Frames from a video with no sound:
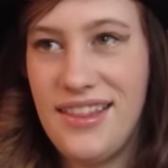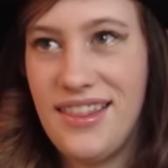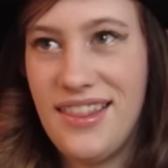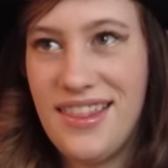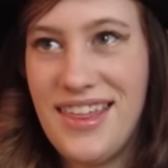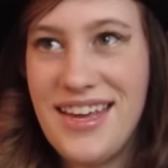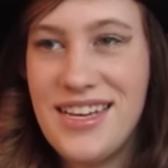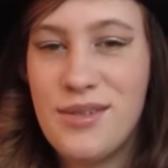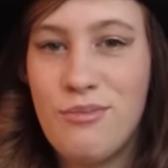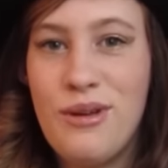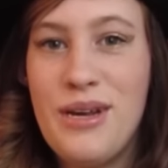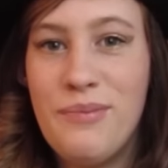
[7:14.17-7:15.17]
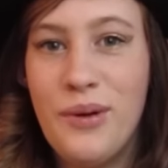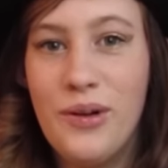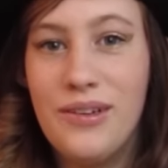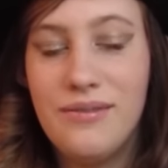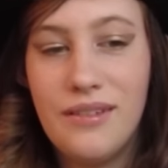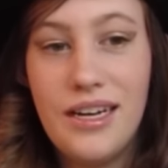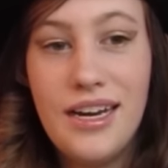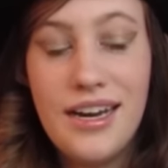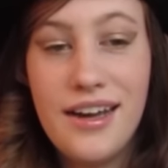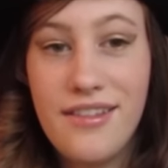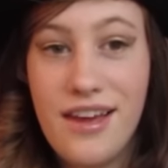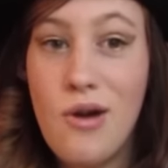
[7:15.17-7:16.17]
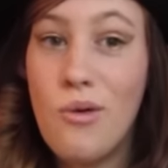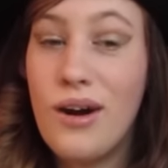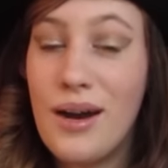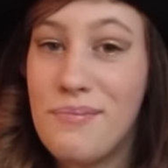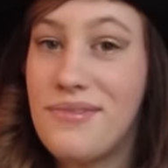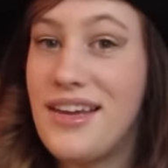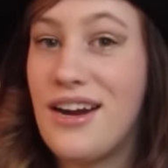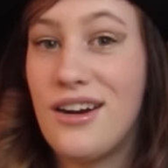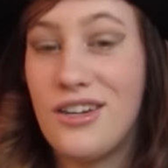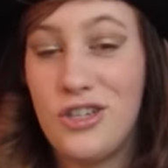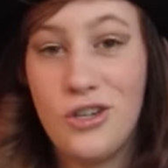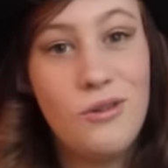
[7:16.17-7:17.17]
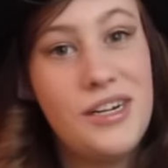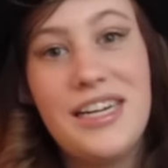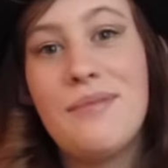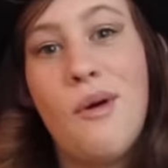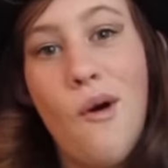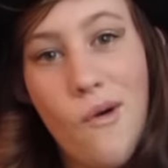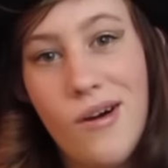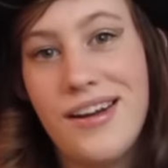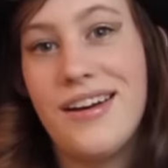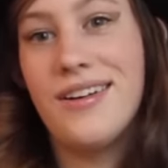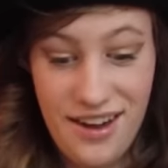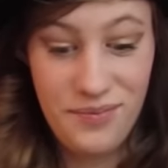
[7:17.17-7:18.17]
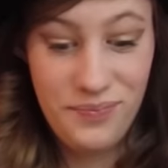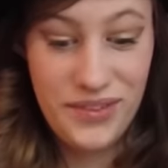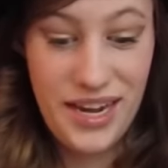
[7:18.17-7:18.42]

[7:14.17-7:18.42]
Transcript: these people, they were up there shooting a porno.